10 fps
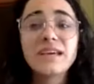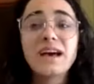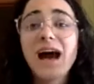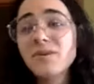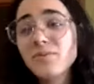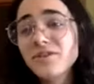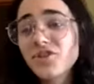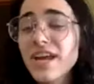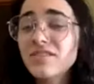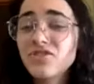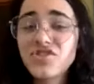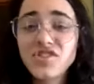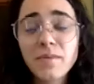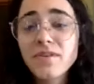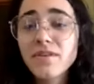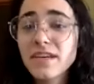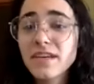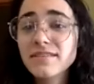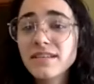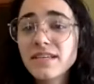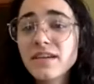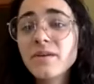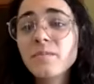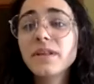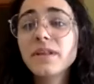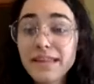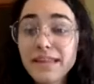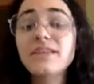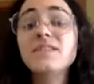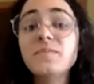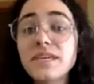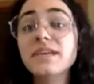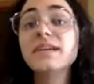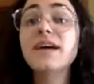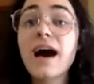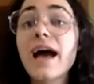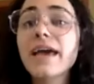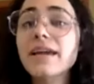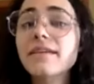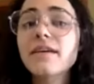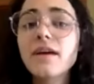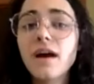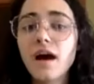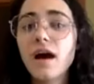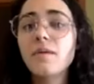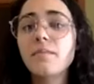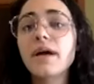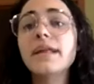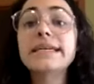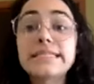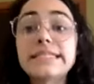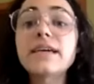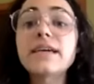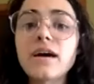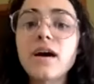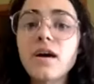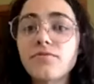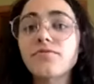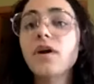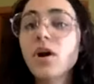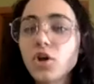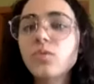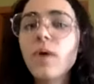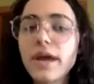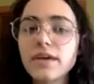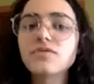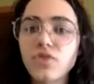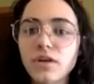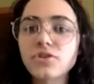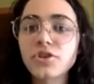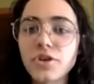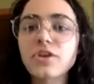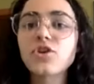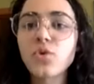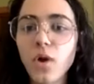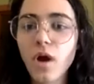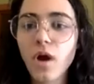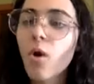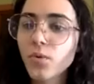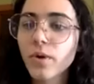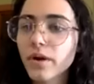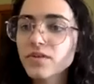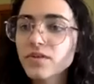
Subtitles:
I would change some of the things in here, but let this be a guide, an idea of a good way of structuring your own work.